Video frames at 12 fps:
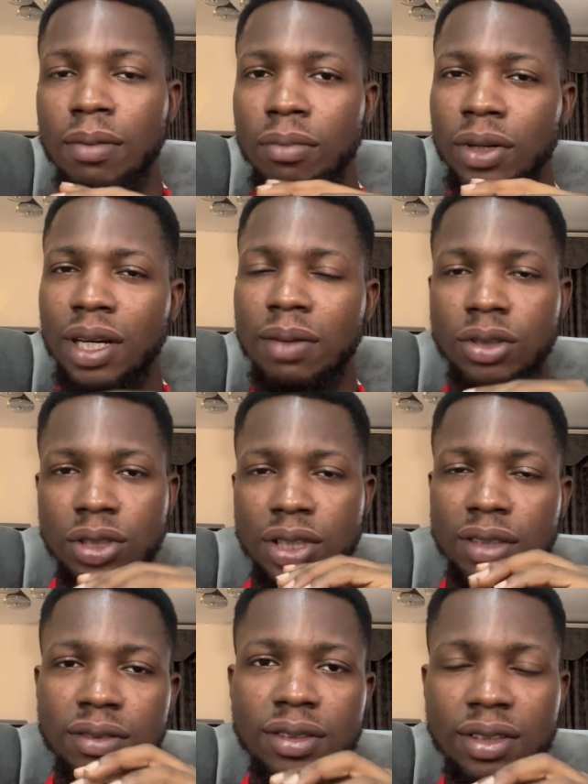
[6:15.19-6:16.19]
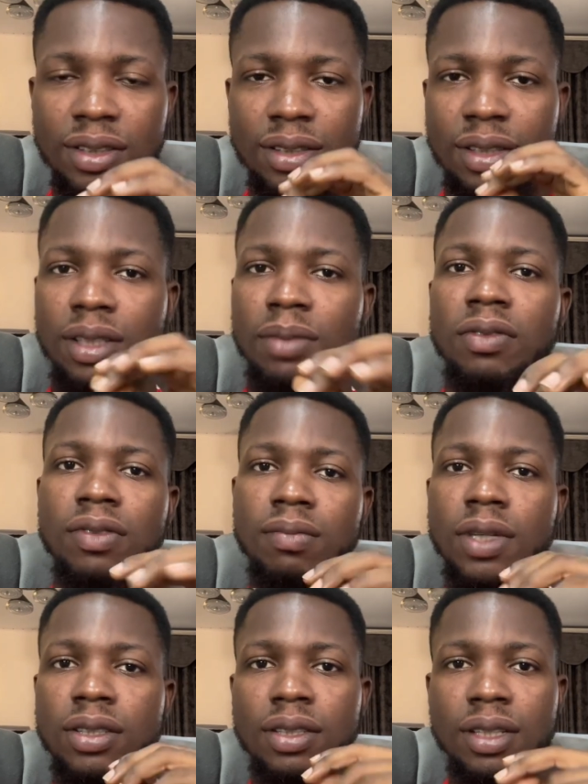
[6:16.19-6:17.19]
but I'm not sharing this deep
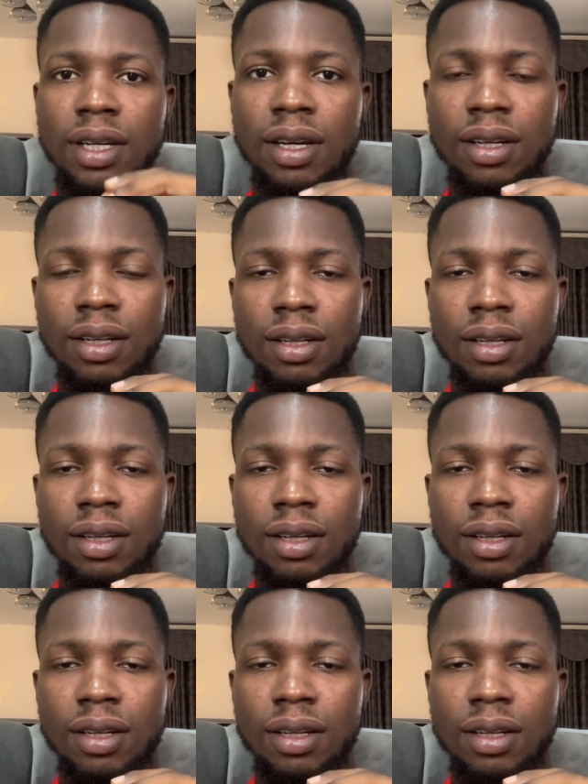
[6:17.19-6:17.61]
information there